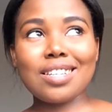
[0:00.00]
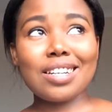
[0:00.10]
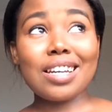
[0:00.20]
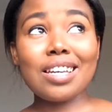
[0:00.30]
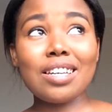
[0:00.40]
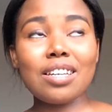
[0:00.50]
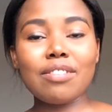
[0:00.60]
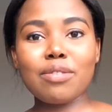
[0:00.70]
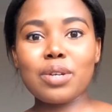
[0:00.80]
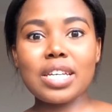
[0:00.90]
Three,
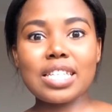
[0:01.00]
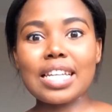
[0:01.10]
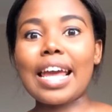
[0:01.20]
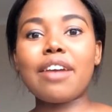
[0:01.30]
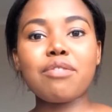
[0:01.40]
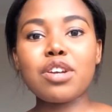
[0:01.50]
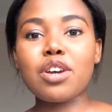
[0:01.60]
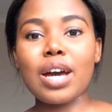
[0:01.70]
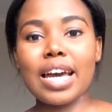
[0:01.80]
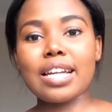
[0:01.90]
four years, and every
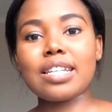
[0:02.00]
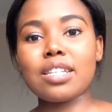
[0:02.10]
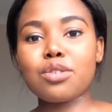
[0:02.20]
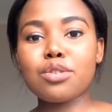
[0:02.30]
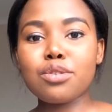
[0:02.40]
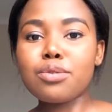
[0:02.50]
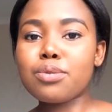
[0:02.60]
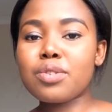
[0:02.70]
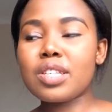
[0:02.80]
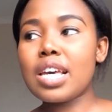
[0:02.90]
year I had an
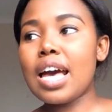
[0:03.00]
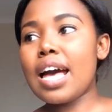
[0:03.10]
excuse,